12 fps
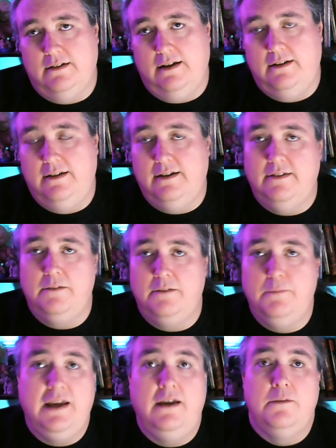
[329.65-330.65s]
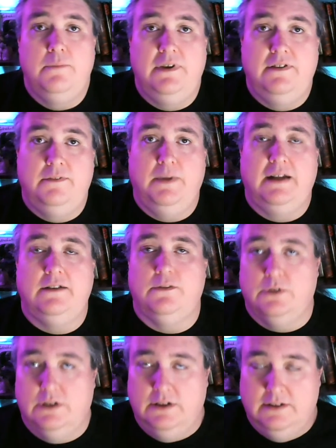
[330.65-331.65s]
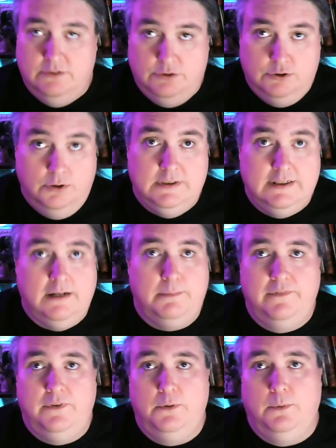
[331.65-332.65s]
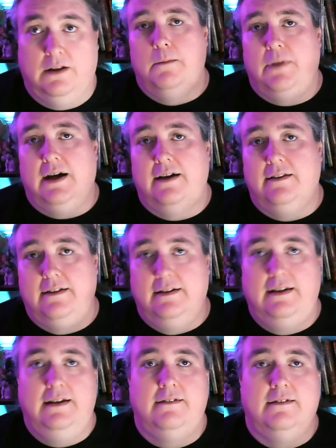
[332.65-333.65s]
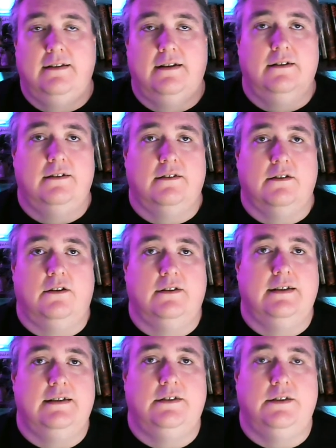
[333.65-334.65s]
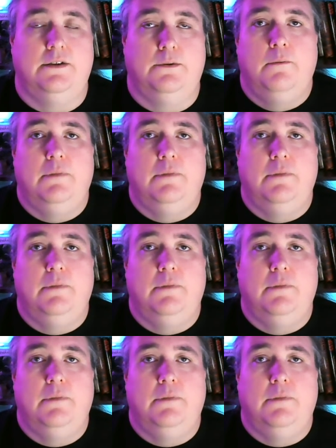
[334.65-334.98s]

And yes, it may be spent or soaked up, if you will, by the needs that it is called into.